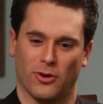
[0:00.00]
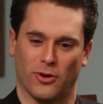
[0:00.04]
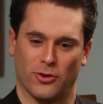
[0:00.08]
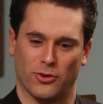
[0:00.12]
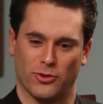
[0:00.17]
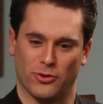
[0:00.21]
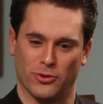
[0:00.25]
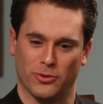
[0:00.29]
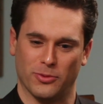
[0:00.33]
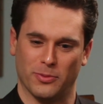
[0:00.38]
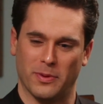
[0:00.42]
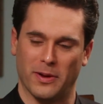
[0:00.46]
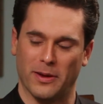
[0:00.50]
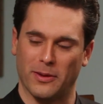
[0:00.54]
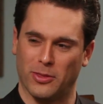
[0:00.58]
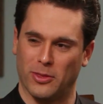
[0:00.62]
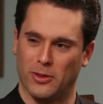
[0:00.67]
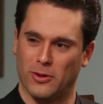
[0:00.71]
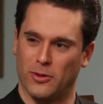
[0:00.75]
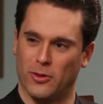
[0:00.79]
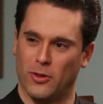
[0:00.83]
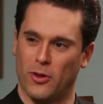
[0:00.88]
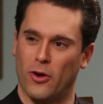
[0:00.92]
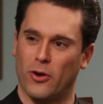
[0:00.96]
are you about
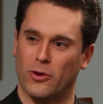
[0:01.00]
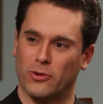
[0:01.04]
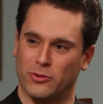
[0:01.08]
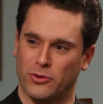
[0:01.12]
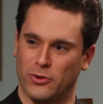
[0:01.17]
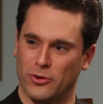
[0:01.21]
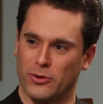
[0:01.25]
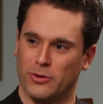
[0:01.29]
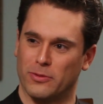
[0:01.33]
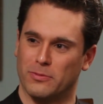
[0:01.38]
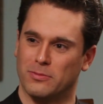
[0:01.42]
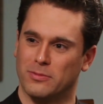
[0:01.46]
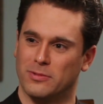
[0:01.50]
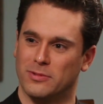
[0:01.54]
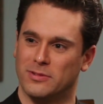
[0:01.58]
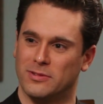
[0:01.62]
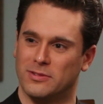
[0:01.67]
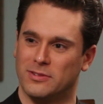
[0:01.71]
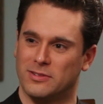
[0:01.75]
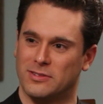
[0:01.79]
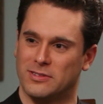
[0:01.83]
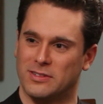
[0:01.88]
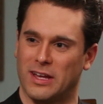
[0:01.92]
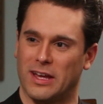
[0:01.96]
the long-term
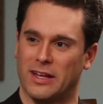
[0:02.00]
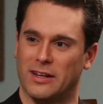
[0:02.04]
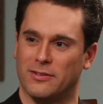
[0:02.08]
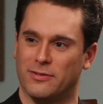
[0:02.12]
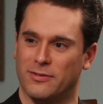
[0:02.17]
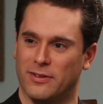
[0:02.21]
side